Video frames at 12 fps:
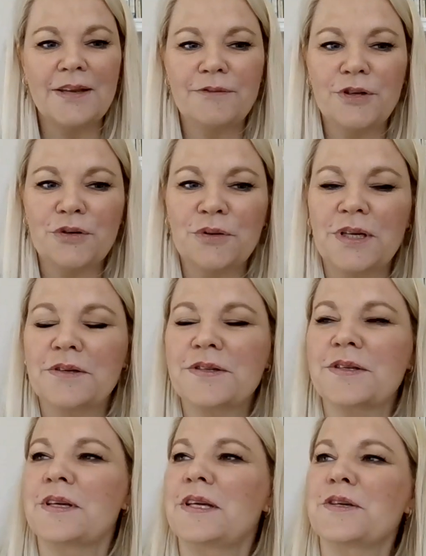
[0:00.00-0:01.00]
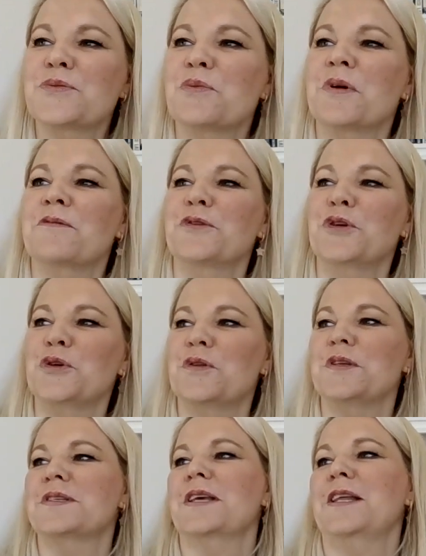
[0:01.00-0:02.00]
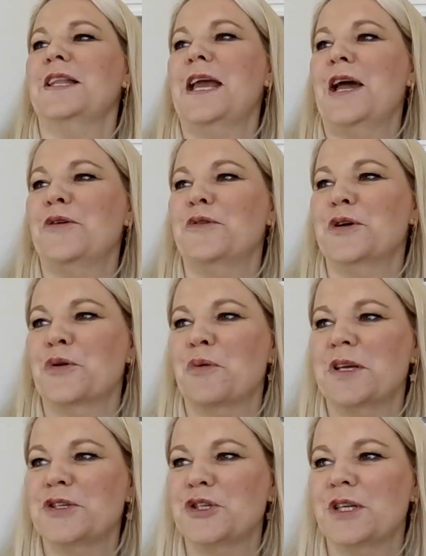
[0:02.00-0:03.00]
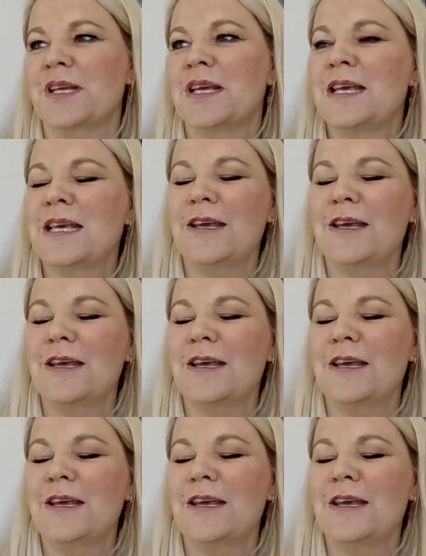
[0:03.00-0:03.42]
And if you here's one for you that's slightly out there question.